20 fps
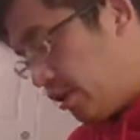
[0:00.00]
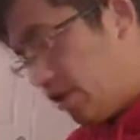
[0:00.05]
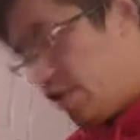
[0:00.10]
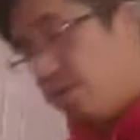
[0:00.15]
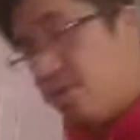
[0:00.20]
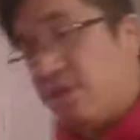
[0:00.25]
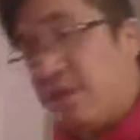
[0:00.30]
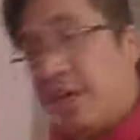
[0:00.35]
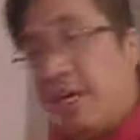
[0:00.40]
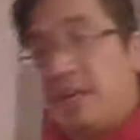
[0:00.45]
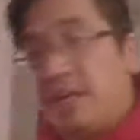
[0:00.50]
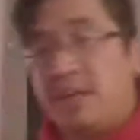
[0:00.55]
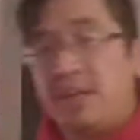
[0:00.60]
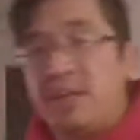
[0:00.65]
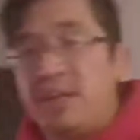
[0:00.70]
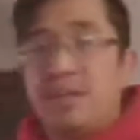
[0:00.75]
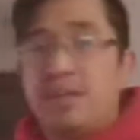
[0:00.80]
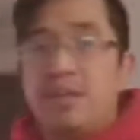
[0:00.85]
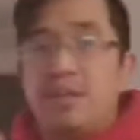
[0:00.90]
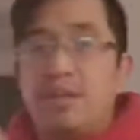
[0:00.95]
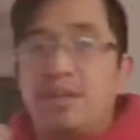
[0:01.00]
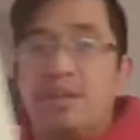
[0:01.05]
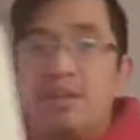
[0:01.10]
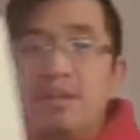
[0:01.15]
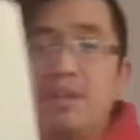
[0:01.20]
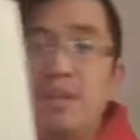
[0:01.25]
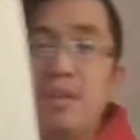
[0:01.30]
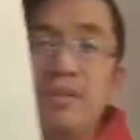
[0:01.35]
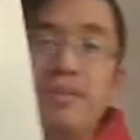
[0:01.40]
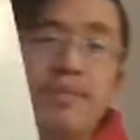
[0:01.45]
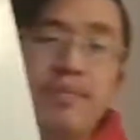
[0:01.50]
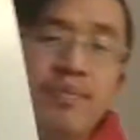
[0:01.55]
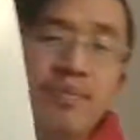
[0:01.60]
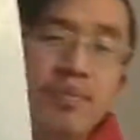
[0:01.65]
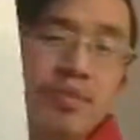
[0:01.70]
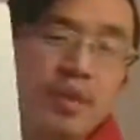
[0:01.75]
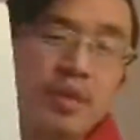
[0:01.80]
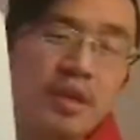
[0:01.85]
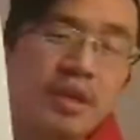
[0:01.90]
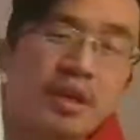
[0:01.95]
10.
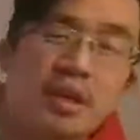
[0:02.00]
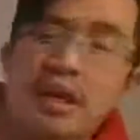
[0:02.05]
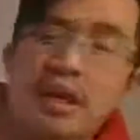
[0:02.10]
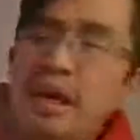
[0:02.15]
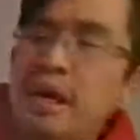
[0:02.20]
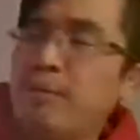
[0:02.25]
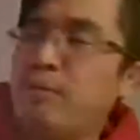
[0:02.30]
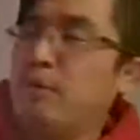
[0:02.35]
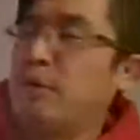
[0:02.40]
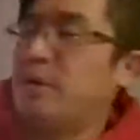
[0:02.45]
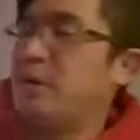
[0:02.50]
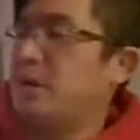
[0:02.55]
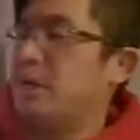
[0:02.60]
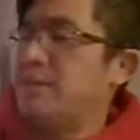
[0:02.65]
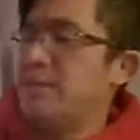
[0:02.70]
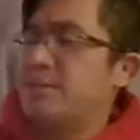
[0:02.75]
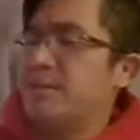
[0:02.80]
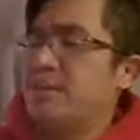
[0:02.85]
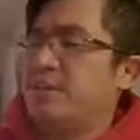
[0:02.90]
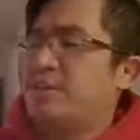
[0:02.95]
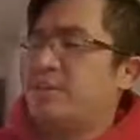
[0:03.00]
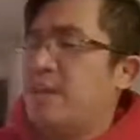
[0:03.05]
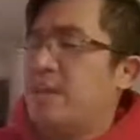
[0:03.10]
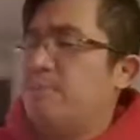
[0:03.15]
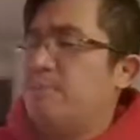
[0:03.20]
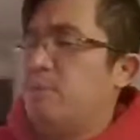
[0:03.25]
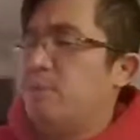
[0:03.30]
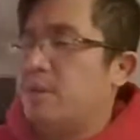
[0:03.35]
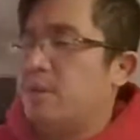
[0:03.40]
And we'll call this example 1.